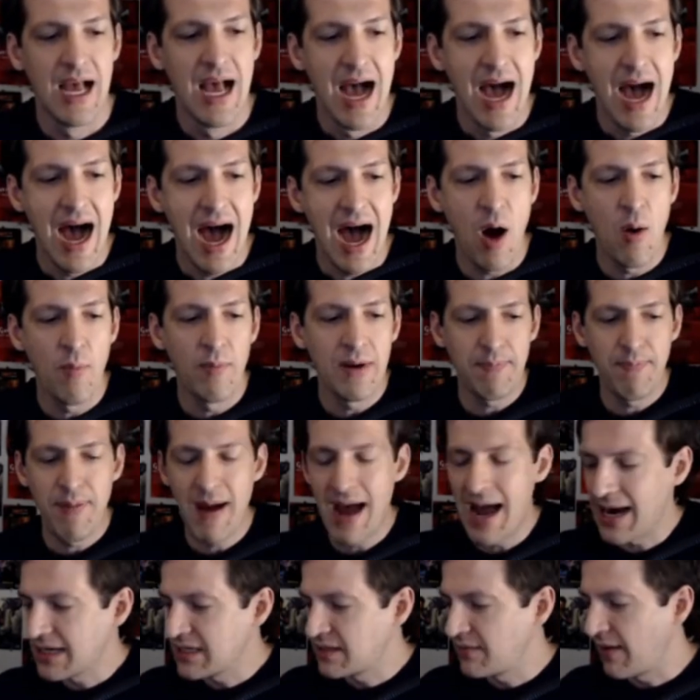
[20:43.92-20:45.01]
How many
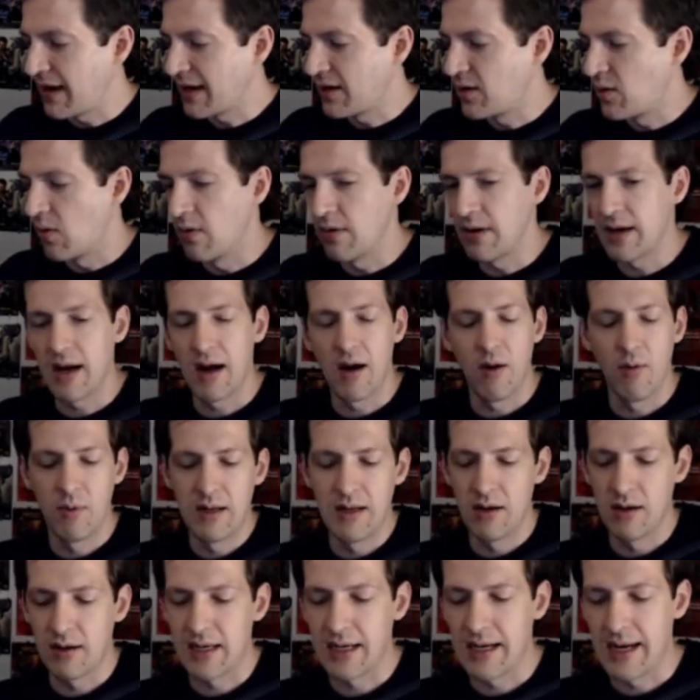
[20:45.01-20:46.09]
packs of Ikoria are we
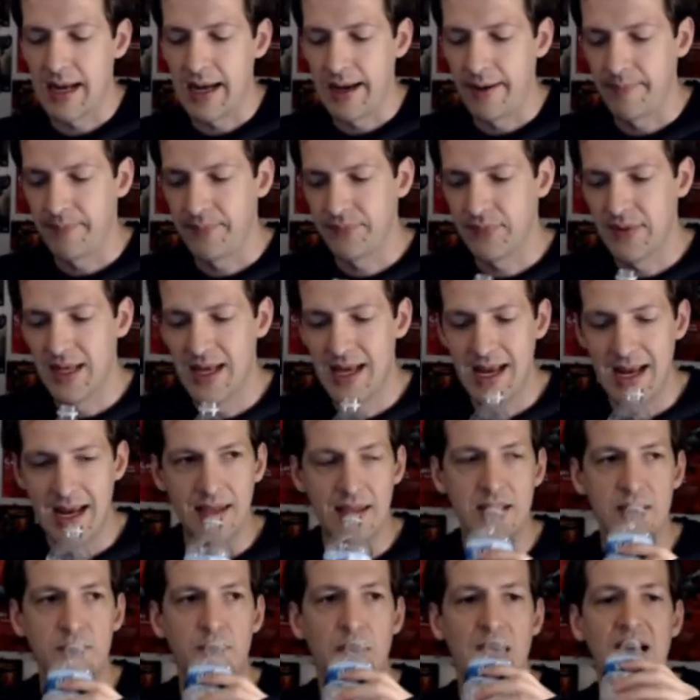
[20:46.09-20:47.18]
looking at in
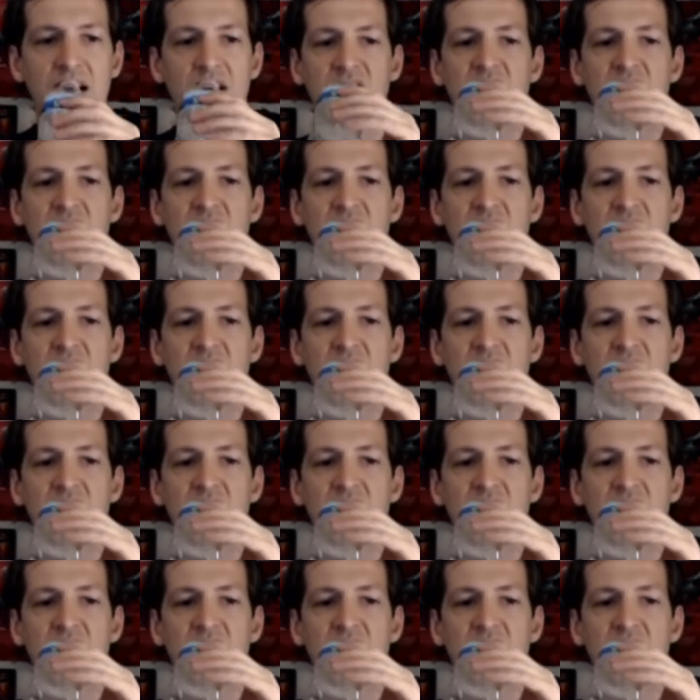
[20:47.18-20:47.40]
this box?